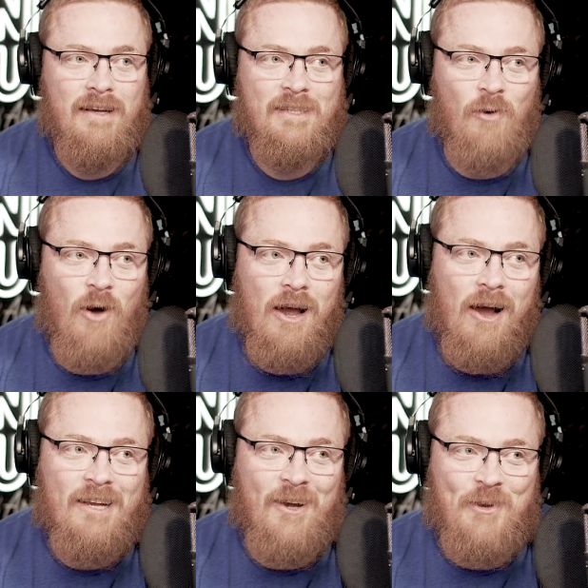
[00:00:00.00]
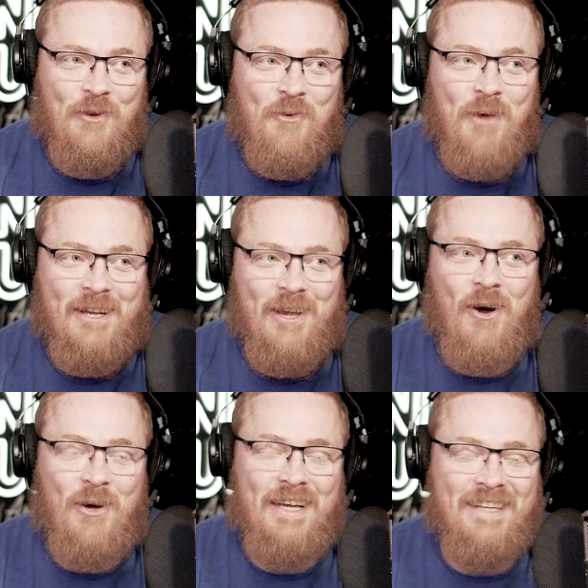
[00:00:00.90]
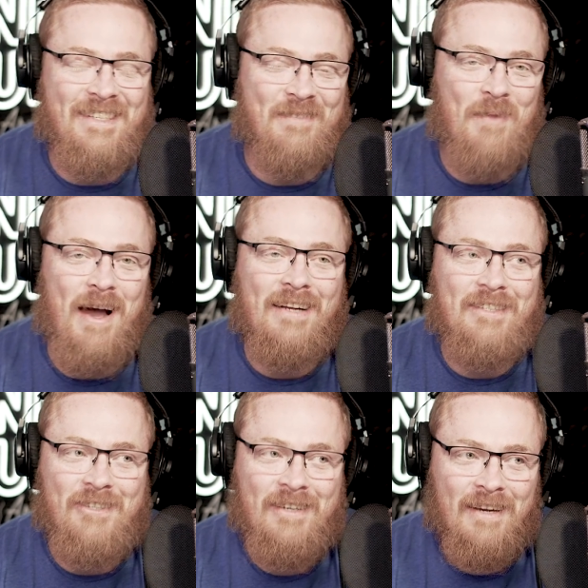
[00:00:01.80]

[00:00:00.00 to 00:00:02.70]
So I, I, I knew that going into the match.